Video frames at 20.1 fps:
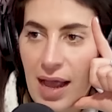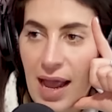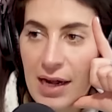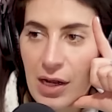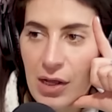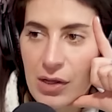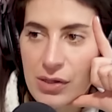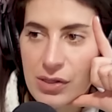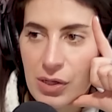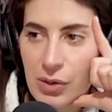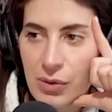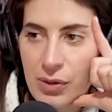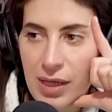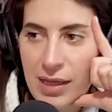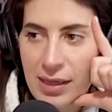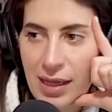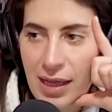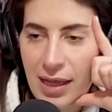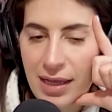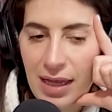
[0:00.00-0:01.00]
And also
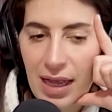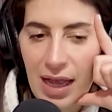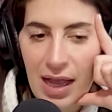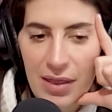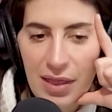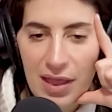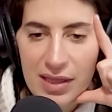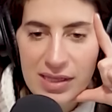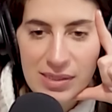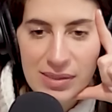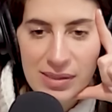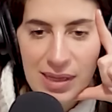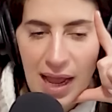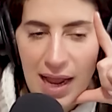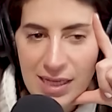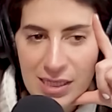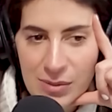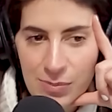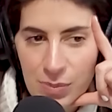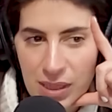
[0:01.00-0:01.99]
then like it's
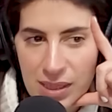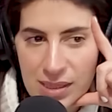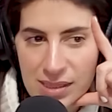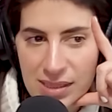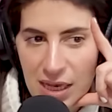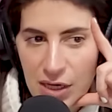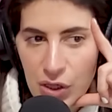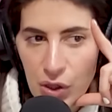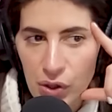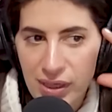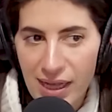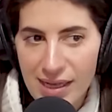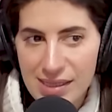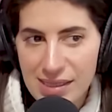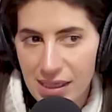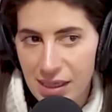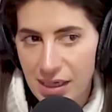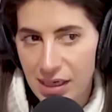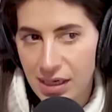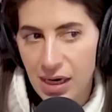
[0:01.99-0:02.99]
nice because then you'll get
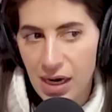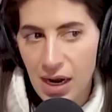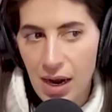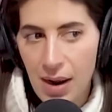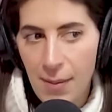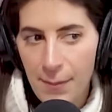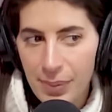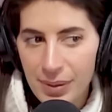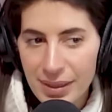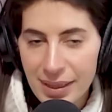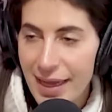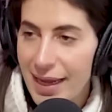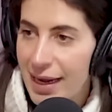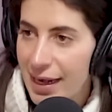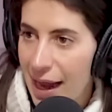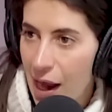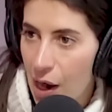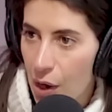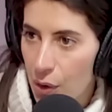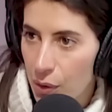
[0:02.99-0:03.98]
to play it
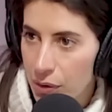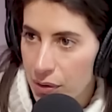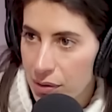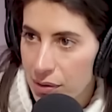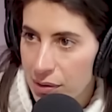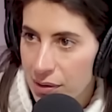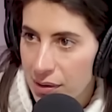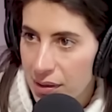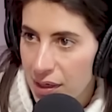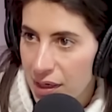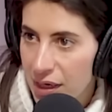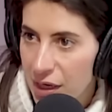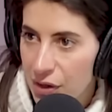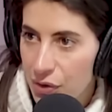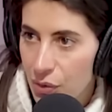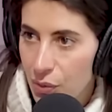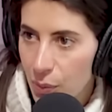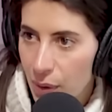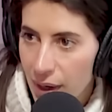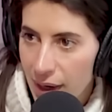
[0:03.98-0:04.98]
out
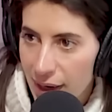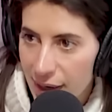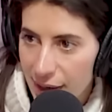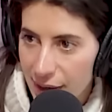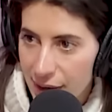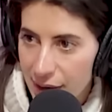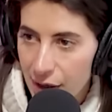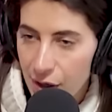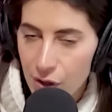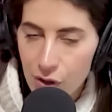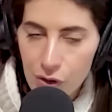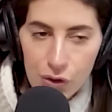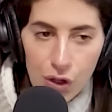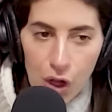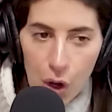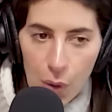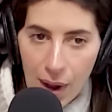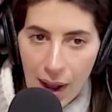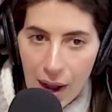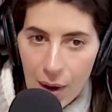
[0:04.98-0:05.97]
either way. Right.
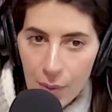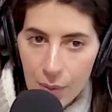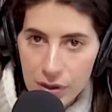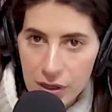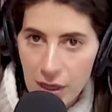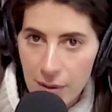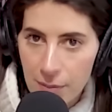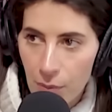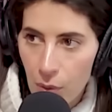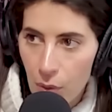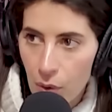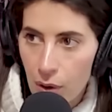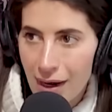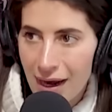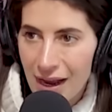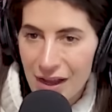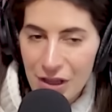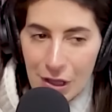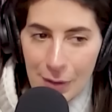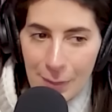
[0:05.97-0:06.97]
Go out with them more.
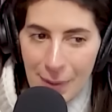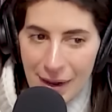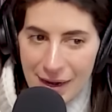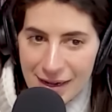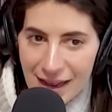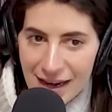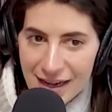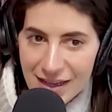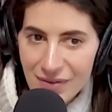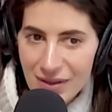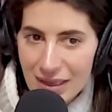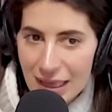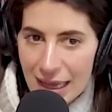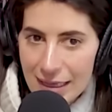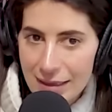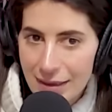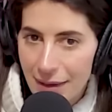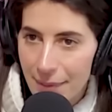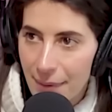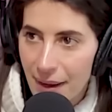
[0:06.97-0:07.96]
You might not even
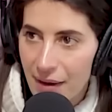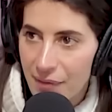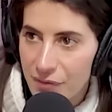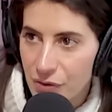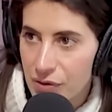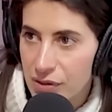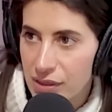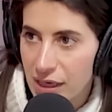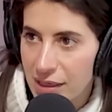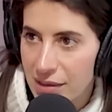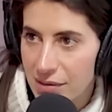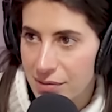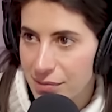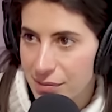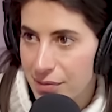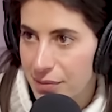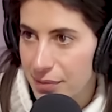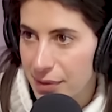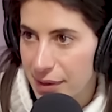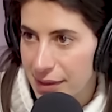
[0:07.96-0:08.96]
like them after date
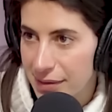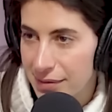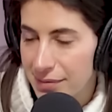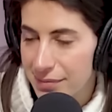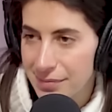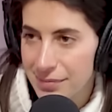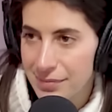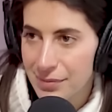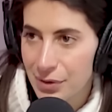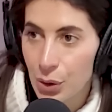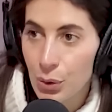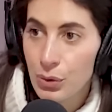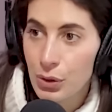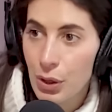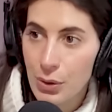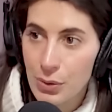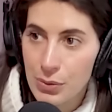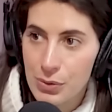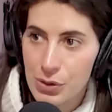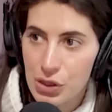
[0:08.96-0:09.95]
three. Right. Who
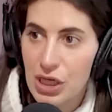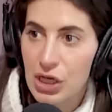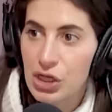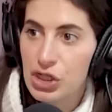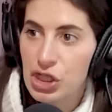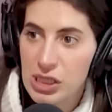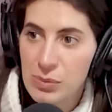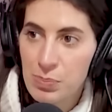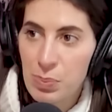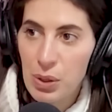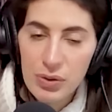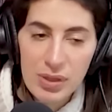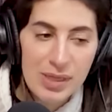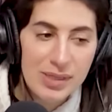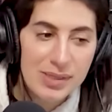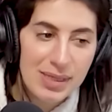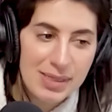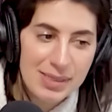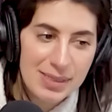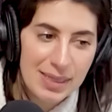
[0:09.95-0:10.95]
knows? Like she's built
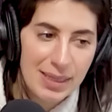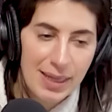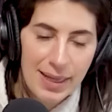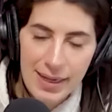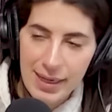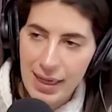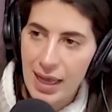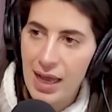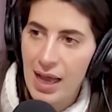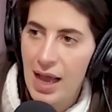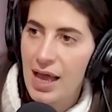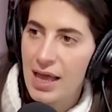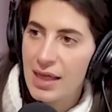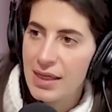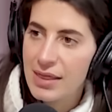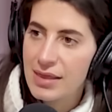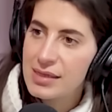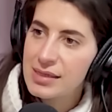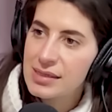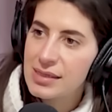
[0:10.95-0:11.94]
this into like
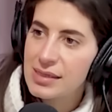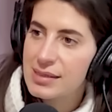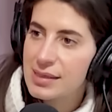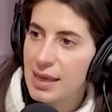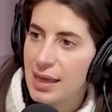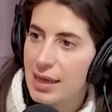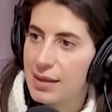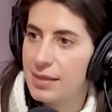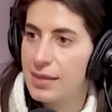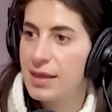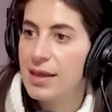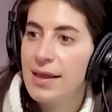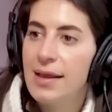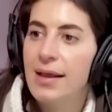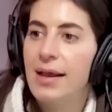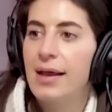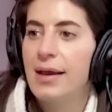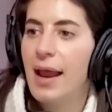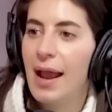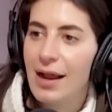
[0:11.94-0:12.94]
this is like the
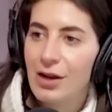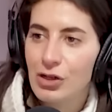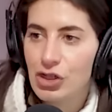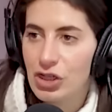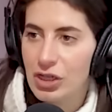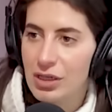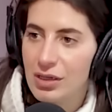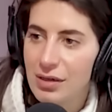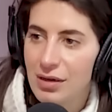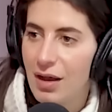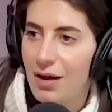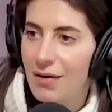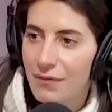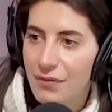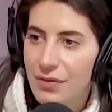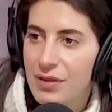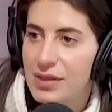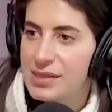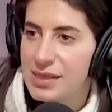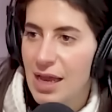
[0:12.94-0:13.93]
connection
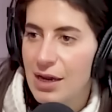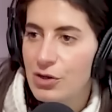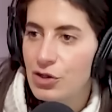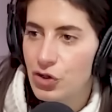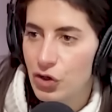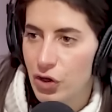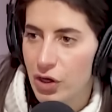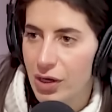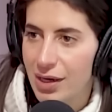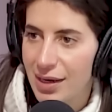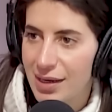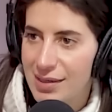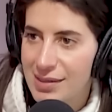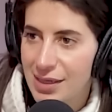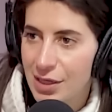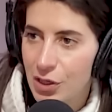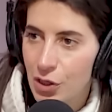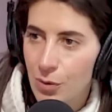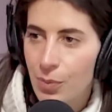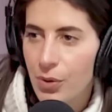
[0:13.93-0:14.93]
of the century. It's
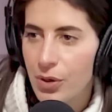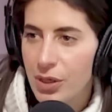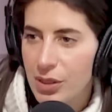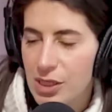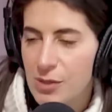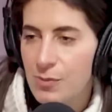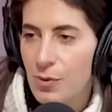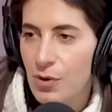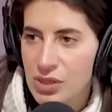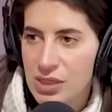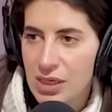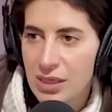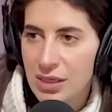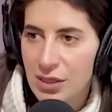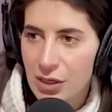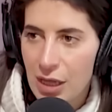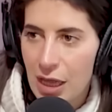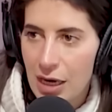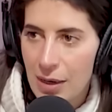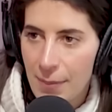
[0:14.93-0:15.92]
like you're putting this person a
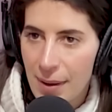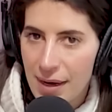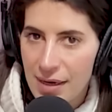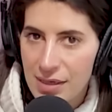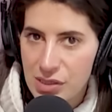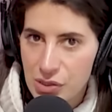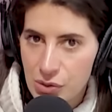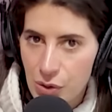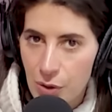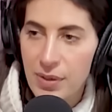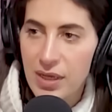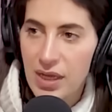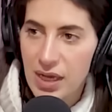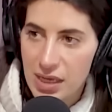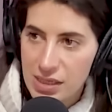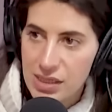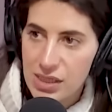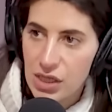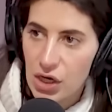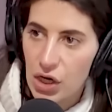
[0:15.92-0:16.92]
little on a pedestal
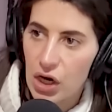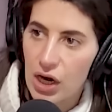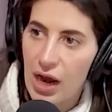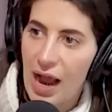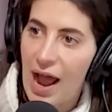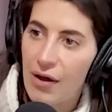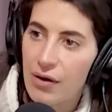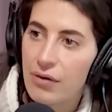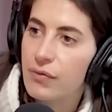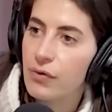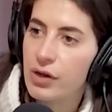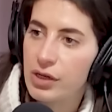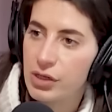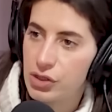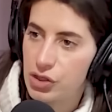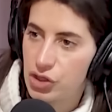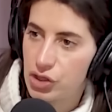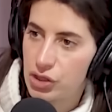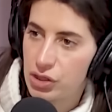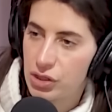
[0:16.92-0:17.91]
because they're out of
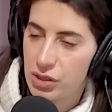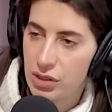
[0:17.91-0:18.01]
reach. And